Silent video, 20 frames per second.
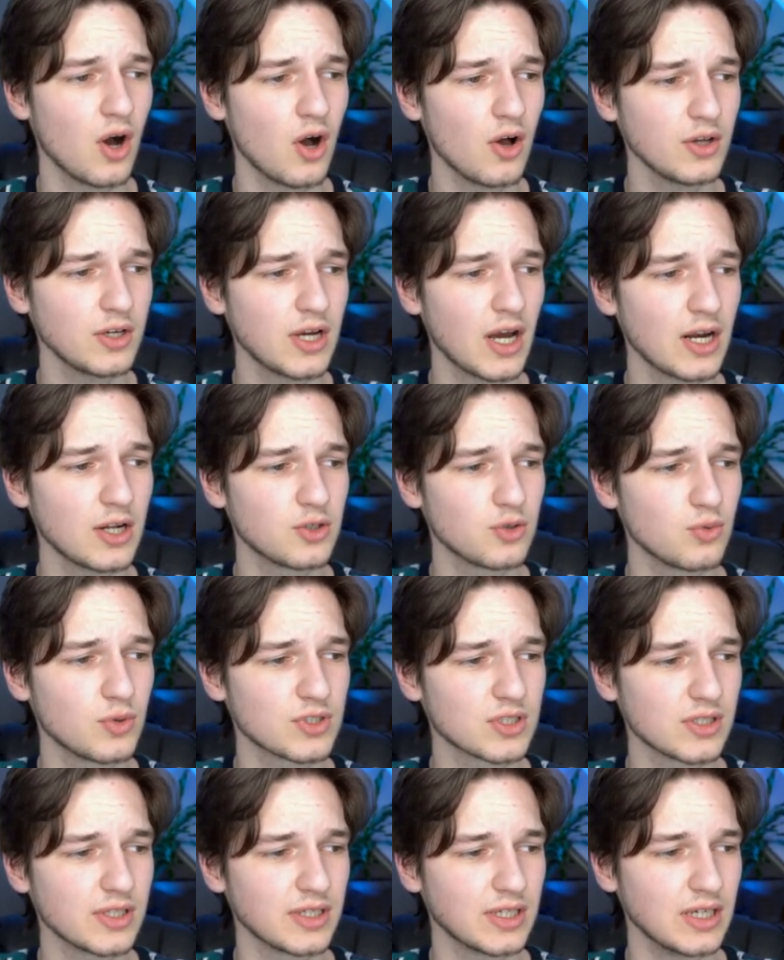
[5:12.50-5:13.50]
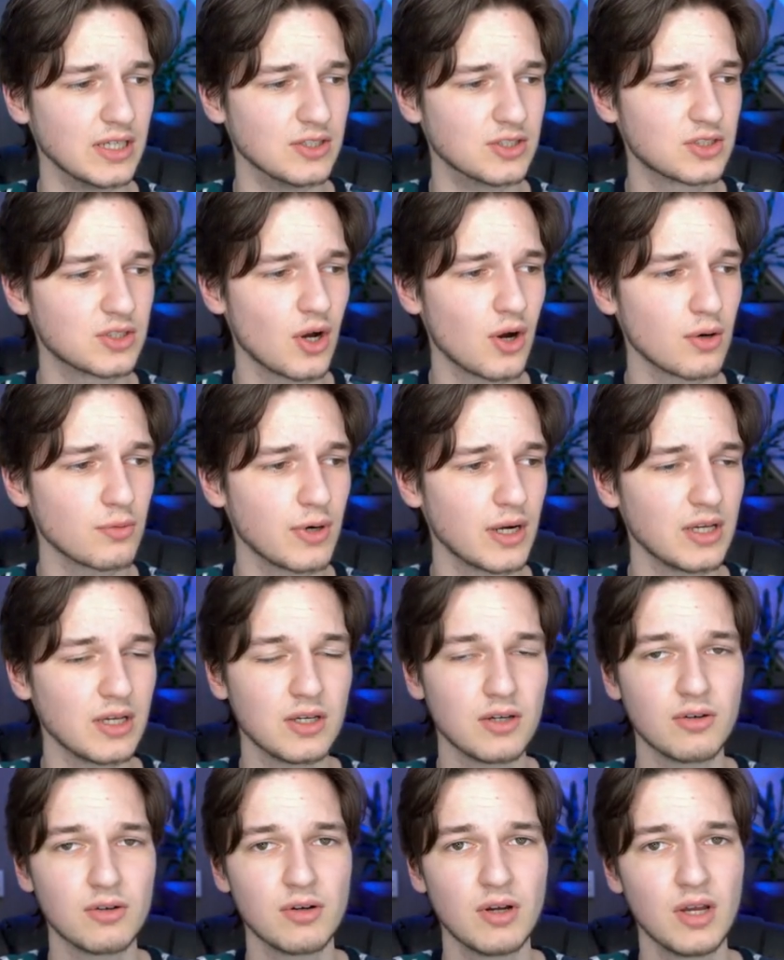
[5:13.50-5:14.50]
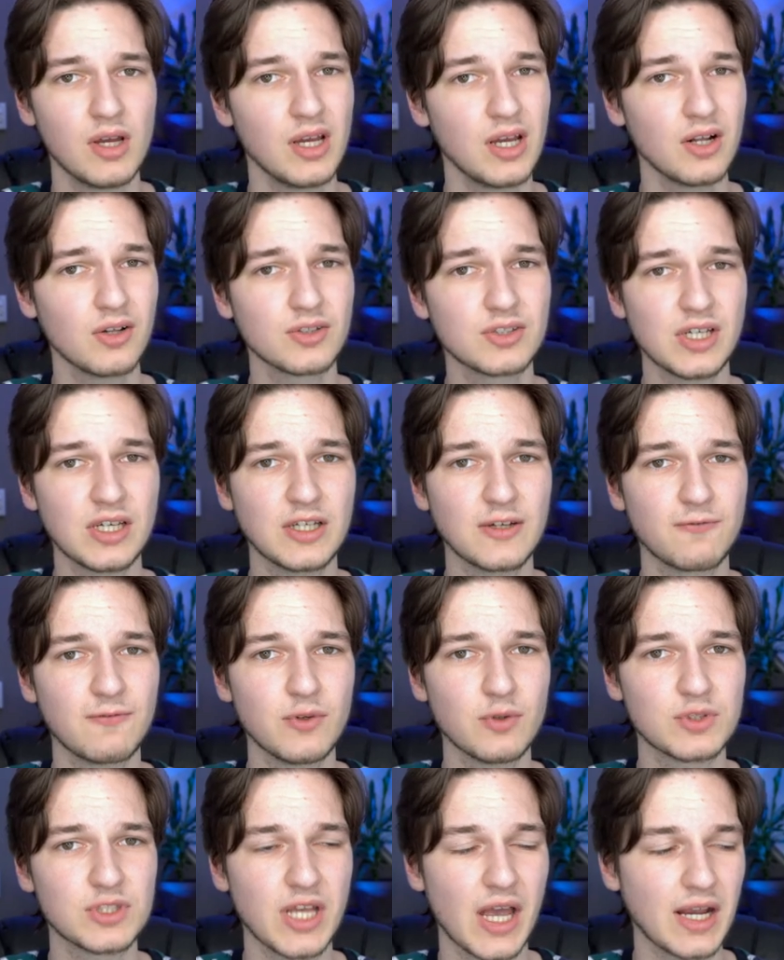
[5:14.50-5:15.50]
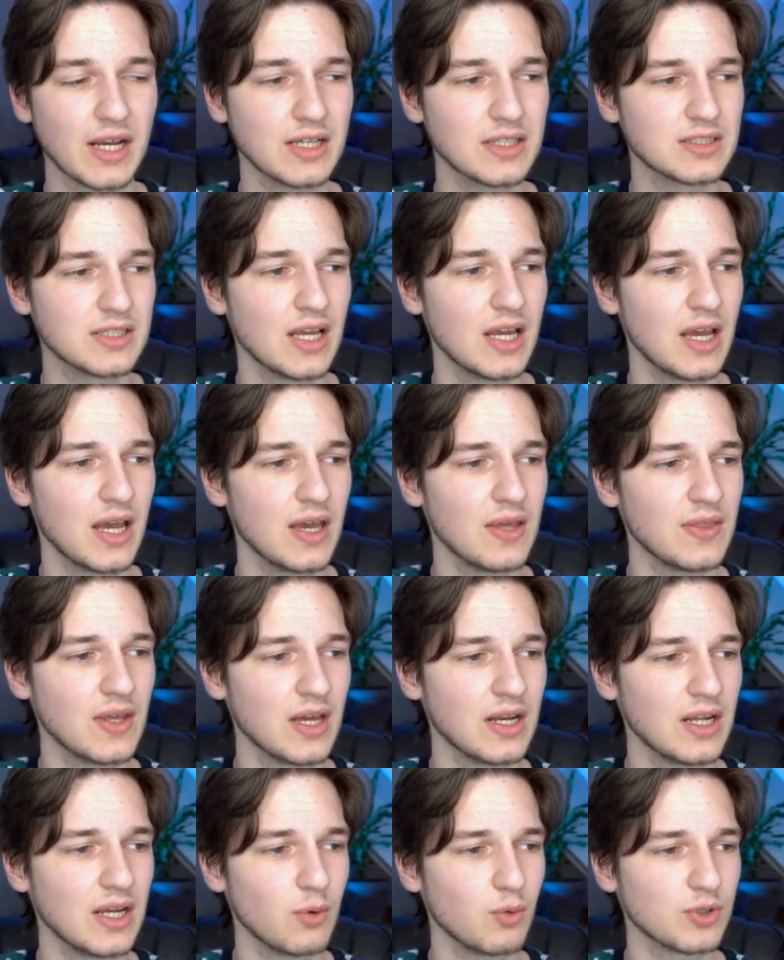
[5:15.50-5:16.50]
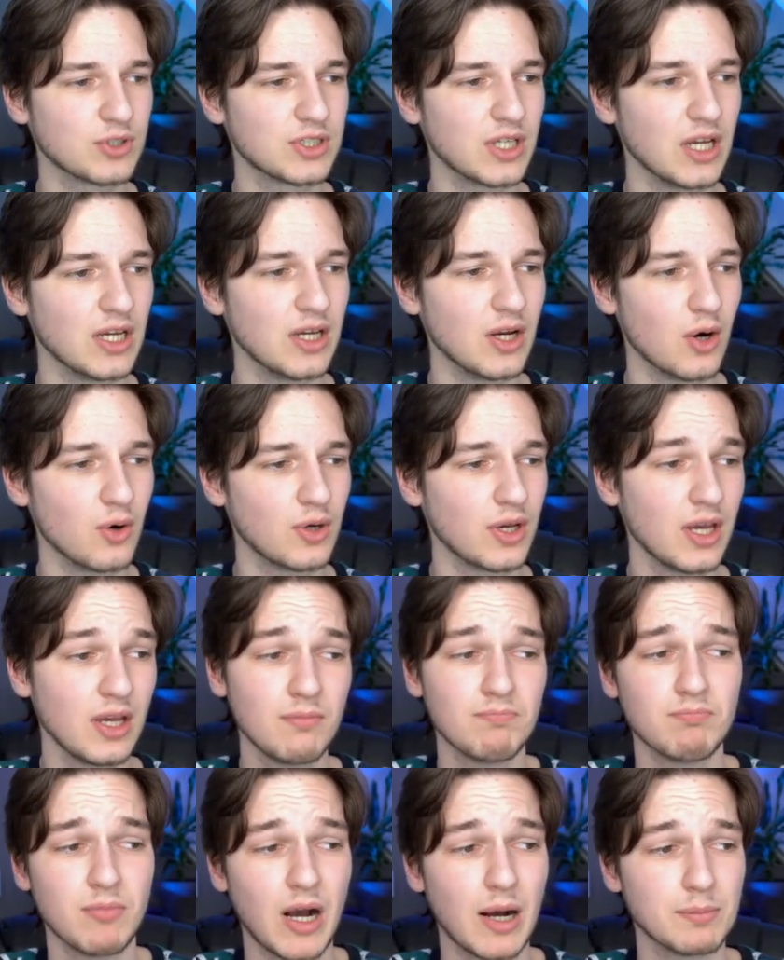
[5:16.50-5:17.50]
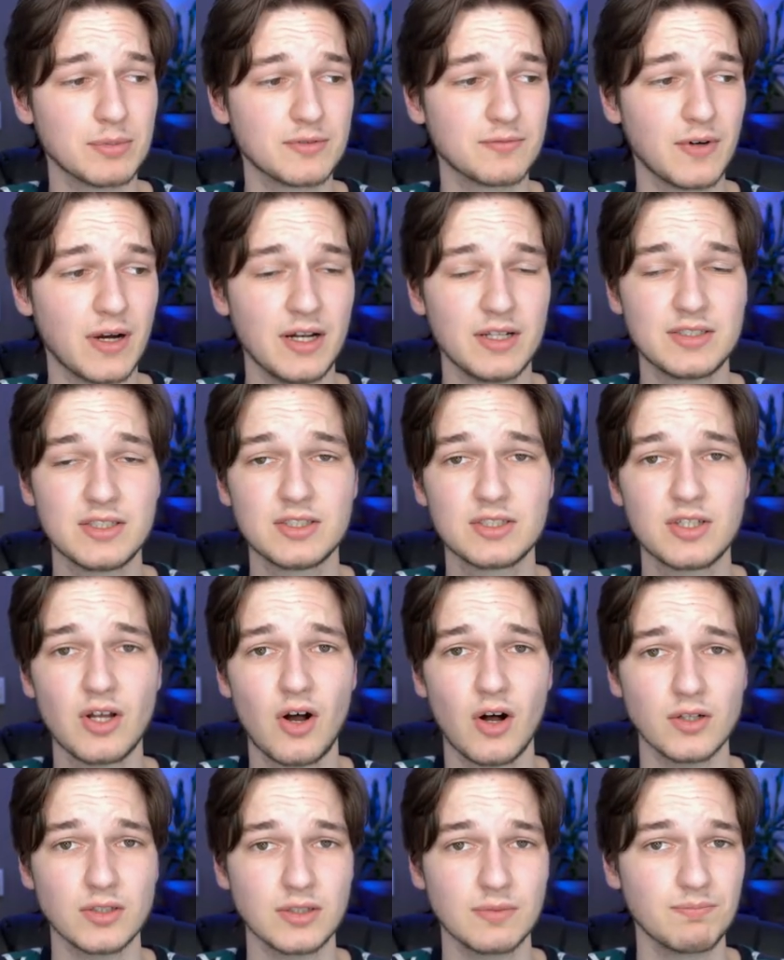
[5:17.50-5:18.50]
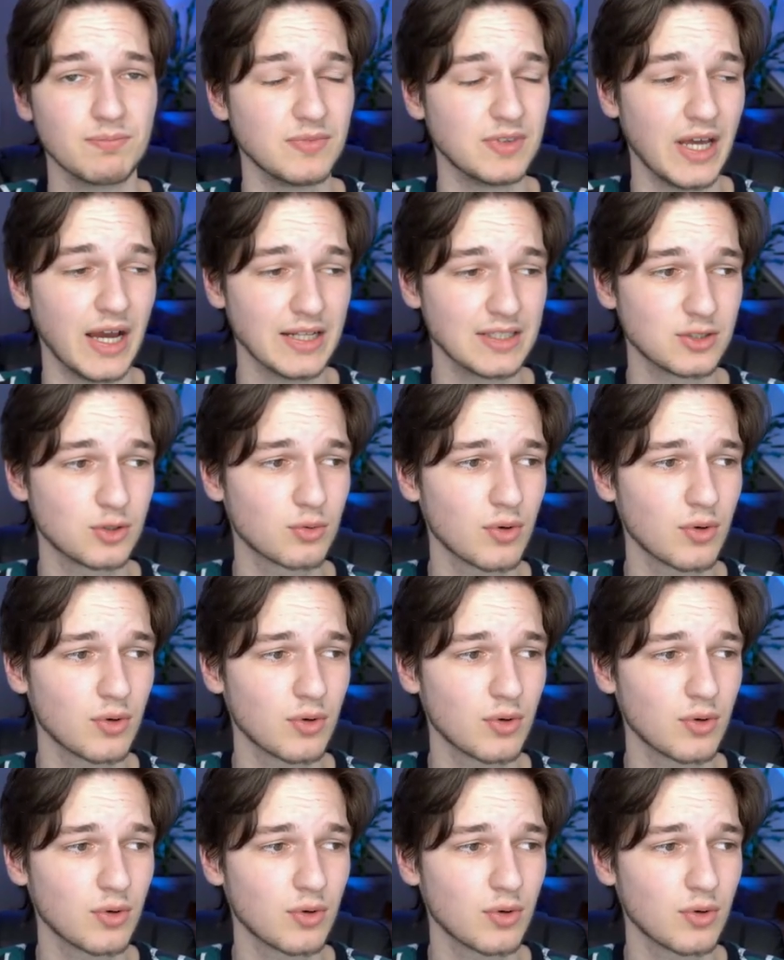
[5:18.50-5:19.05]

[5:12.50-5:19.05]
All you got to do is click install right here. It'll take a few seconds and then it will say, okay, Optifine is installed. That's